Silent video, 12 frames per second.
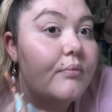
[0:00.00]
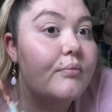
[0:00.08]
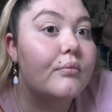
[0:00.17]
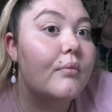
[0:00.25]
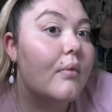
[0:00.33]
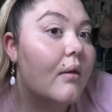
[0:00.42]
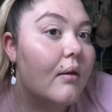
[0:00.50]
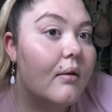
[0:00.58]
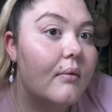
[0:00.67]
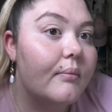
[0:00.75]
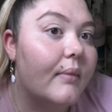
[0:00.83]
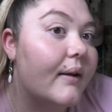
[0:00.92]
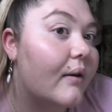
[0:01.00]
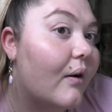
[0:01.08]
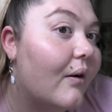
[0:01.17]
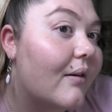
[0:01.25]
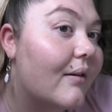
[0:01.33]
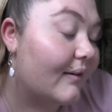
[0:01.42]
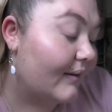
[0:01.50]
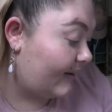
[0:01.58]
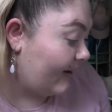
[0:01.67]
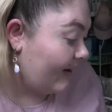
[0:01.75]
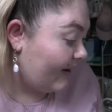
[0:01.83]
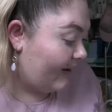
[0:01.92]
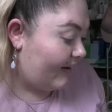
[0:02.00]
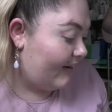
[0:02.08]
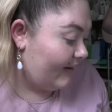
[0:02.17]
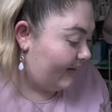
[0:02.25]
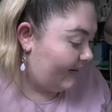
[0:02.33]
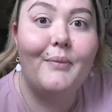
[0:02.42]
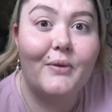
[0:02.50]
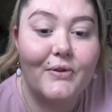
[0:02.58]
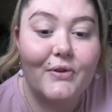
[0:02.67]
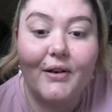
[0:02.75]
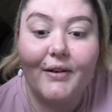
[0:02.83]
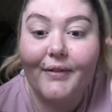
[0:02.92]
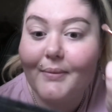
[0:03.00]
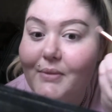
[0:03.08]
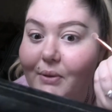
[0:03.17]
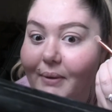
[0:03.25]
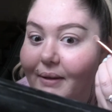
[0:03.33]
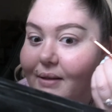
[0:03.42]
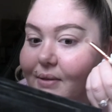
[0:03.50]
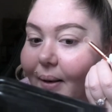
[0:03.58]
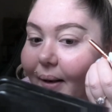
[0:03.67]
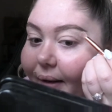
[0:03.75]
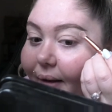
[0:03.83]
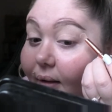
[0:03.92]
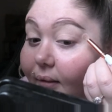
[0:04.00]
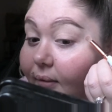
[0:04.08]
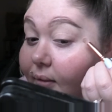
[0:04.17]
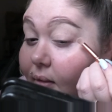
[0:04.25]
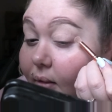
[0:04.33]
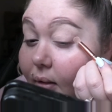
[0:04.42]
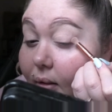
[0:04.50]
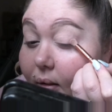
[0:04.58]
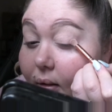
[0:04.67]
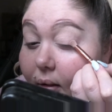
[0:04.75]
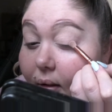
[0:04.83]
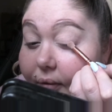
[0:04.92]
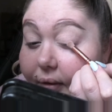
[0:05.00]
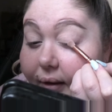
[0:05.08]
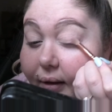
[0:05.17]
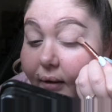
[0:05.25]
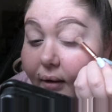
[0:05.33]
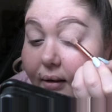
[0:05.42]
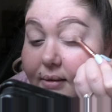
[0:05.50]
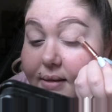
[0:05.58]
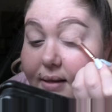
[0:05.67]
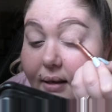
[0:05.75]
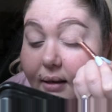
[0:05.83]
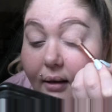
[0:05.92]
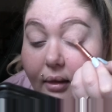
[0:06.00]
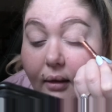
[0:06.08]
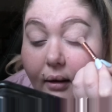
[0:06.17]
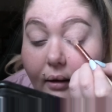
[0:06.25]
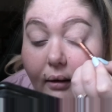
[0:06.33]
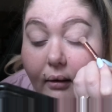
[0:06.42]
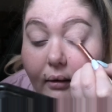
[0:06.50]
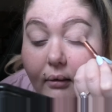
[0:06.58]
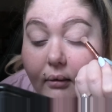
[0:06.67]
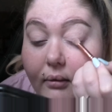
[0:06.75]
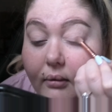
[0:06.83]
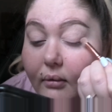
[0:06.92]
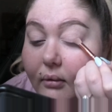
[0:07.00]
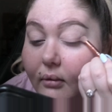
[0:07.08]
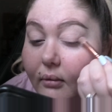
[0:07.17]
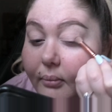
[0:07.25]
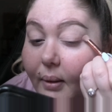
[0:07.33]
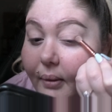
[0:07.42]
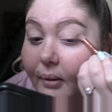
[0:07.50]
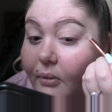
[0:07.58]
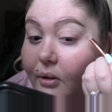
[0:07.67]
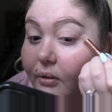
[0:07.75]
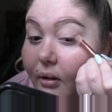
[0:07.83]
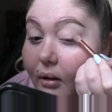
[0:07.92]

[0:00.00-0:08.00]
Oh my god. I'm not sure if I'm doing this right. I feel like you can't see anything. Maybe I'm not.